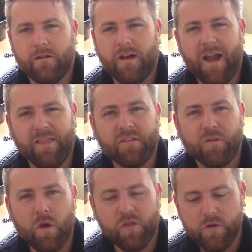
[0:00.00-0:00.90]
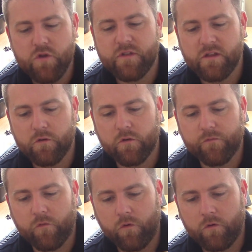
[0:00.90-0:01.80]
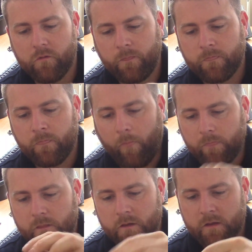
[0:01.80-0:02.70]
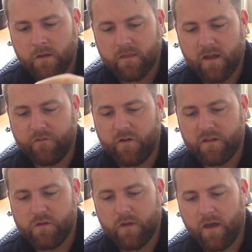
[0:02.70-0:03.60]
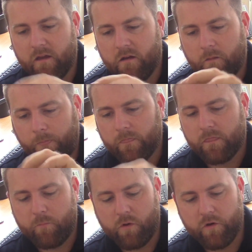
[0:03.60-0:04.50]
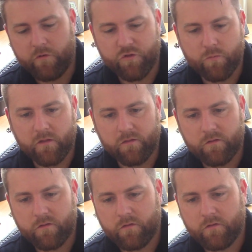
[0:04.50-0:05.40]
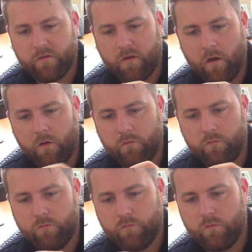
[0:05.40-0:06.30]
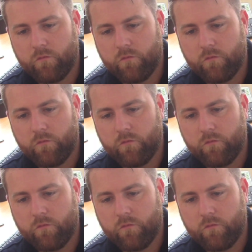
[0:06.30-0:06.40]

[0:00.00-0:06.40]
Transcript: the ones we usually use for telephone in the UK are the blue and orange ones. So,